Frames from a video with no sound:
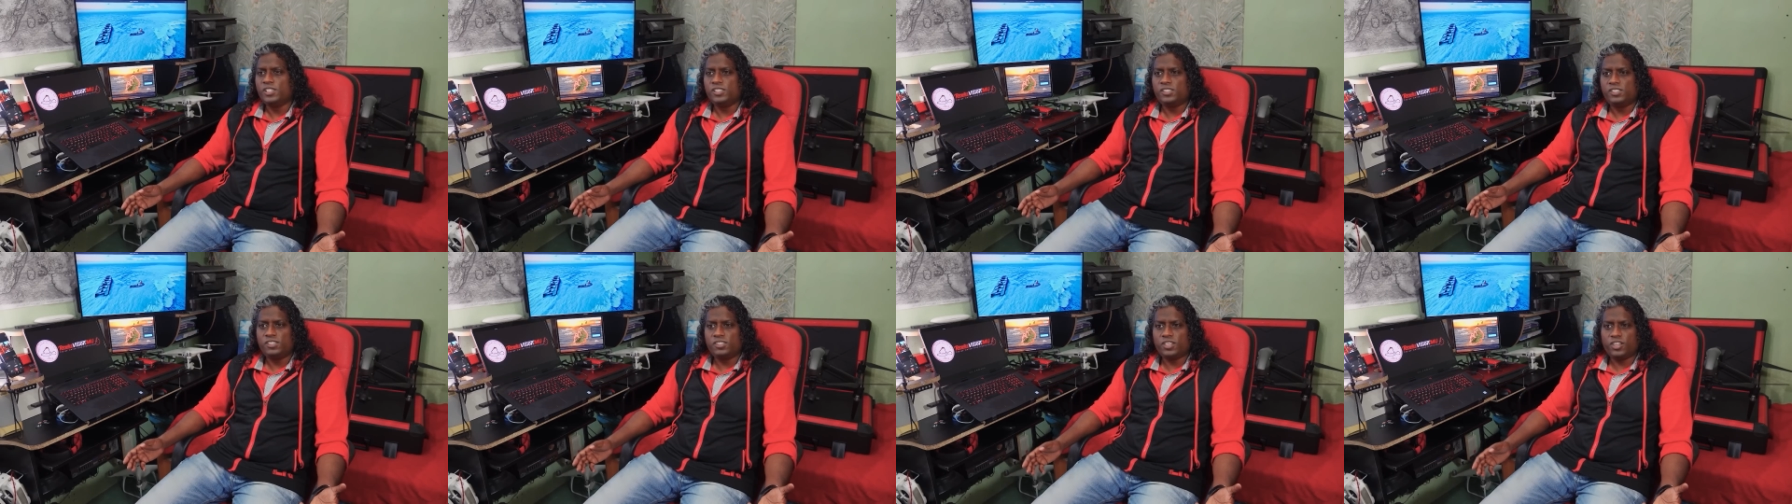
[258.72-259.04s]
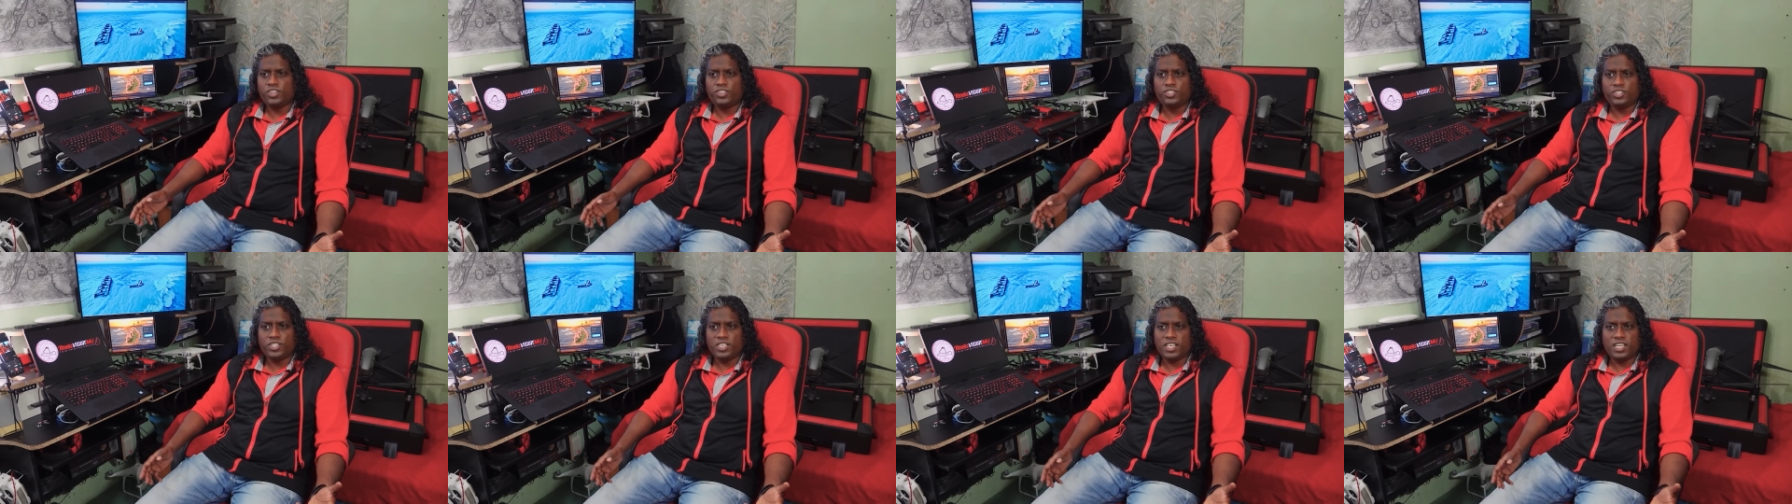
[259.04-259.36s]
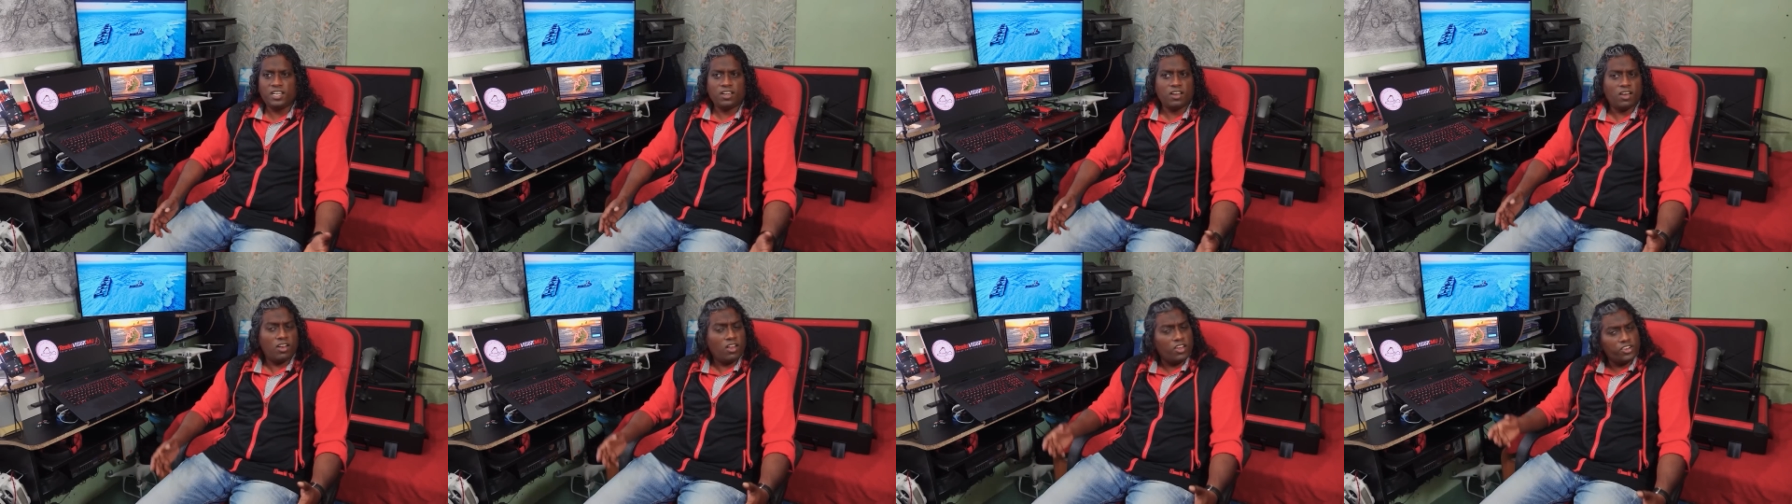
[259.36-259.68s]
such an
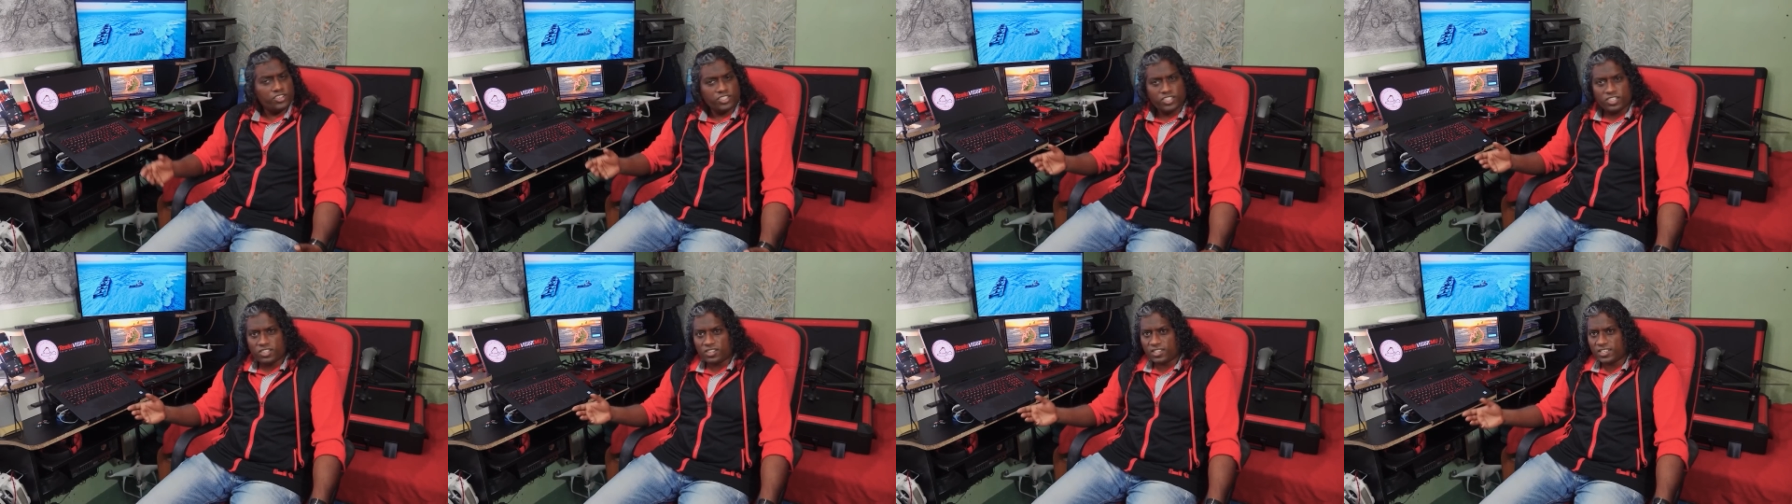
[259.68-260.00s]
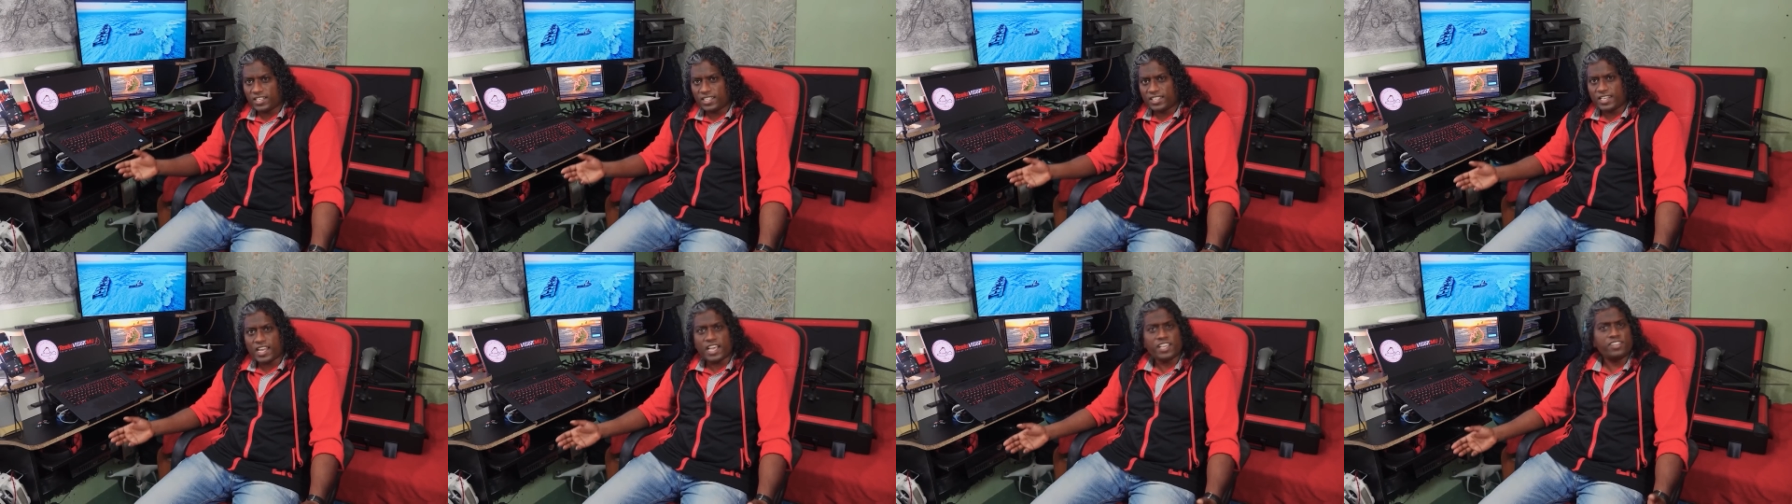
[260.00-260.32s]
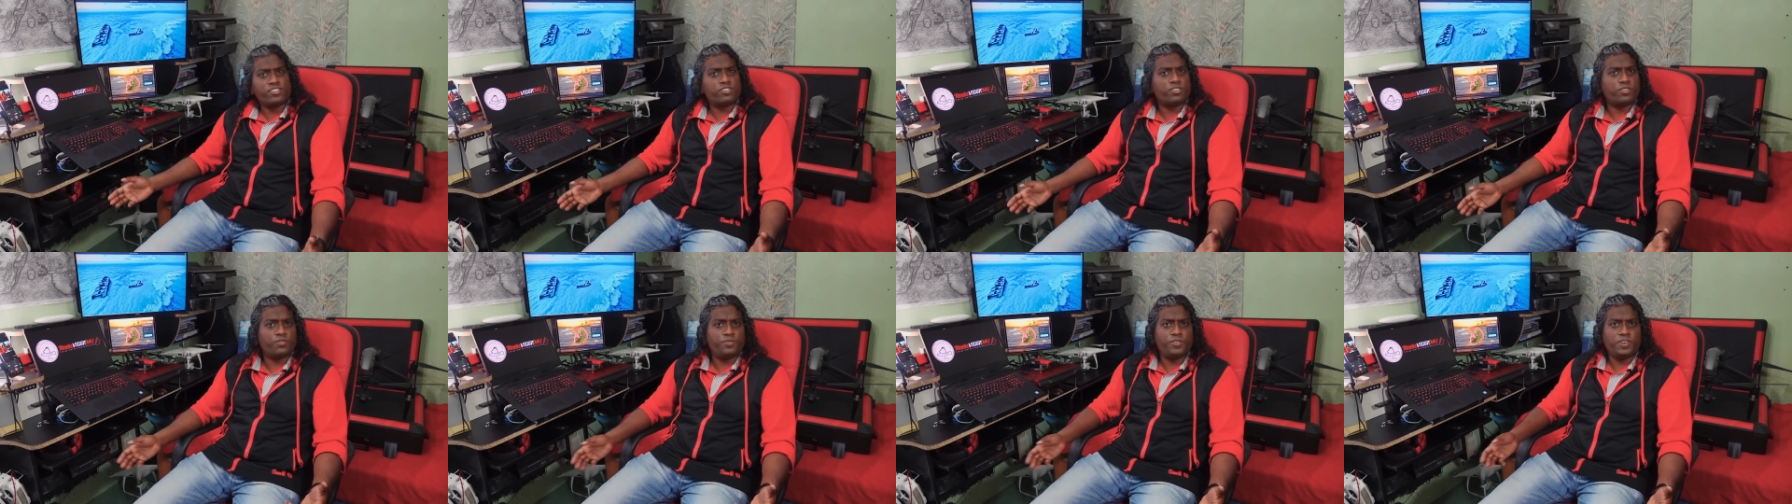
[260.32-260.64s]
ecological
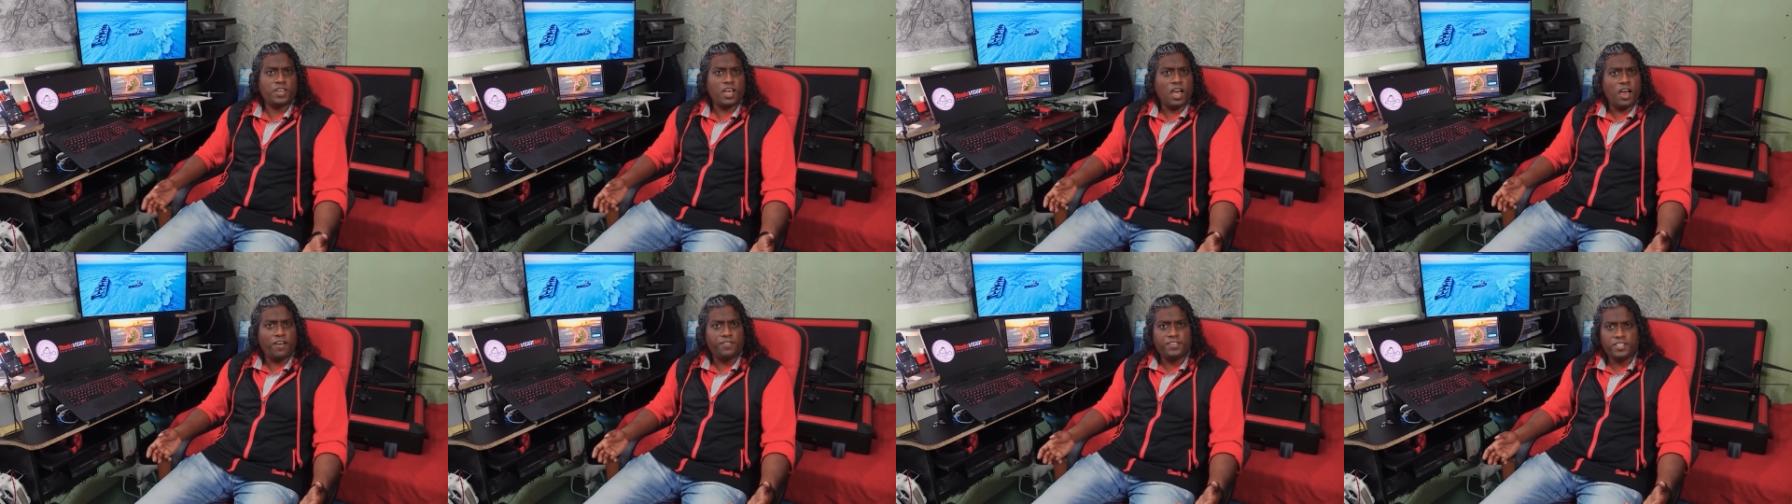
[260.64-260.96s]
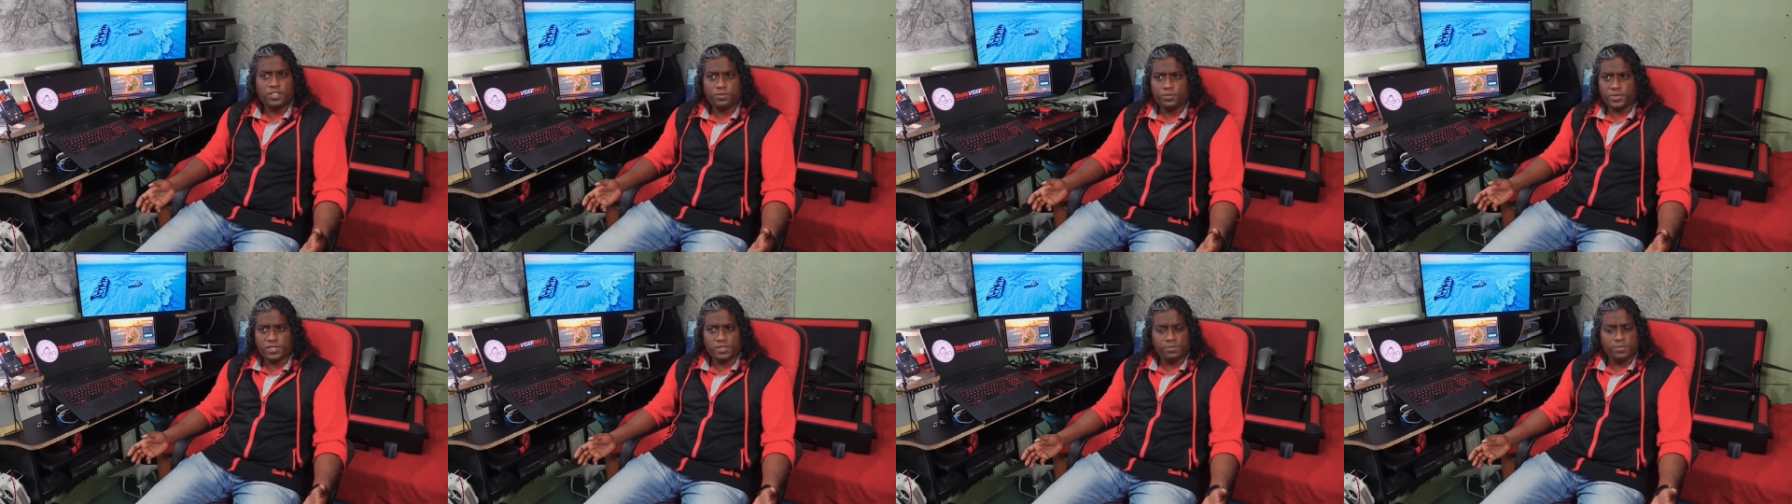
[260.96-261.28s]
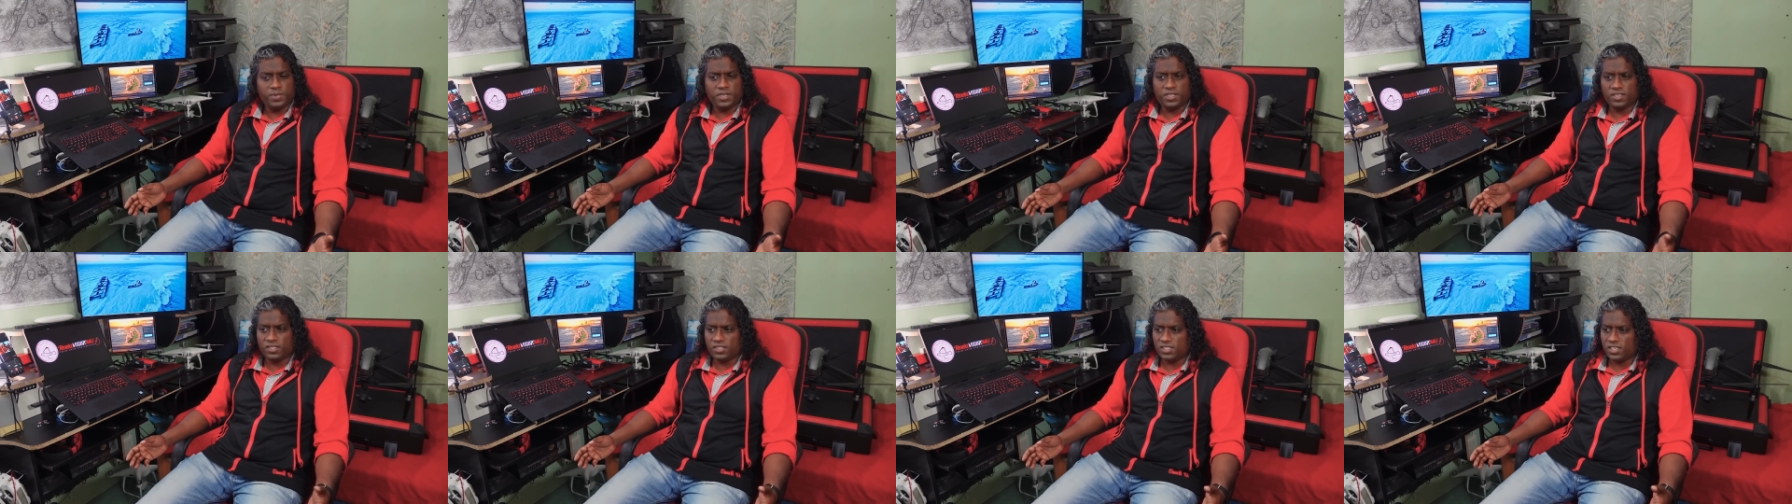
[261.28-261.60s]
catastrophe afterwards,
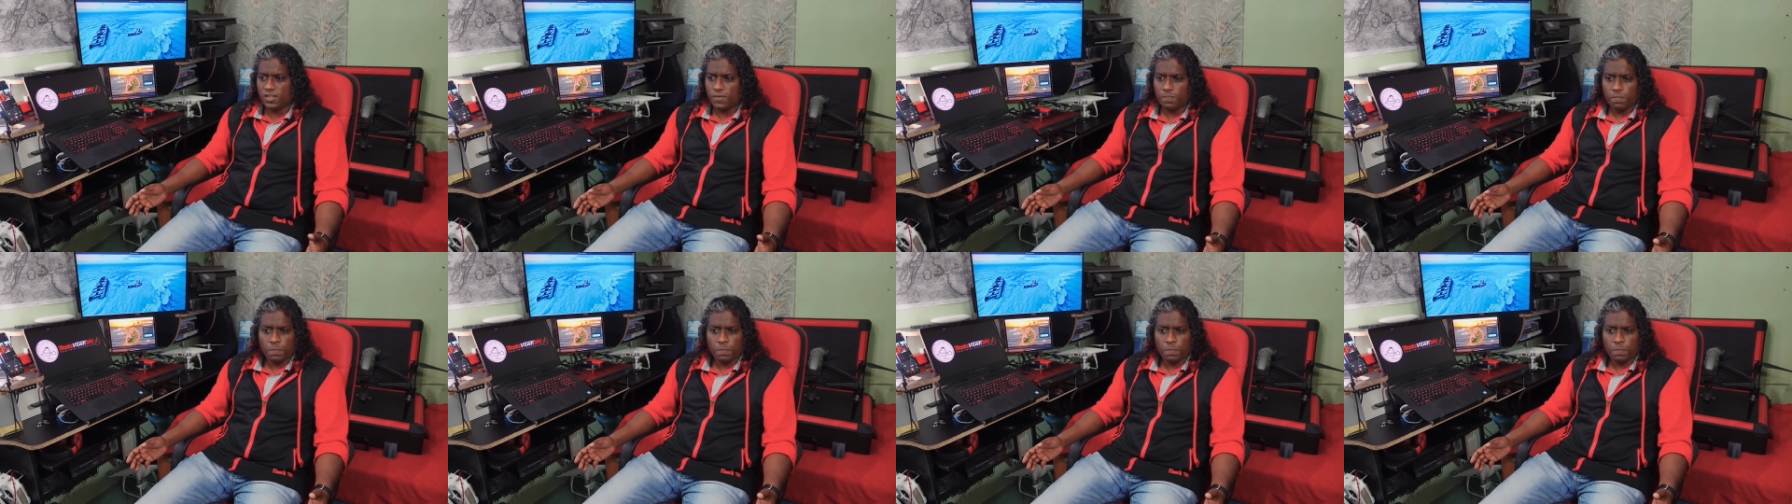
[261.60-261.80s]
because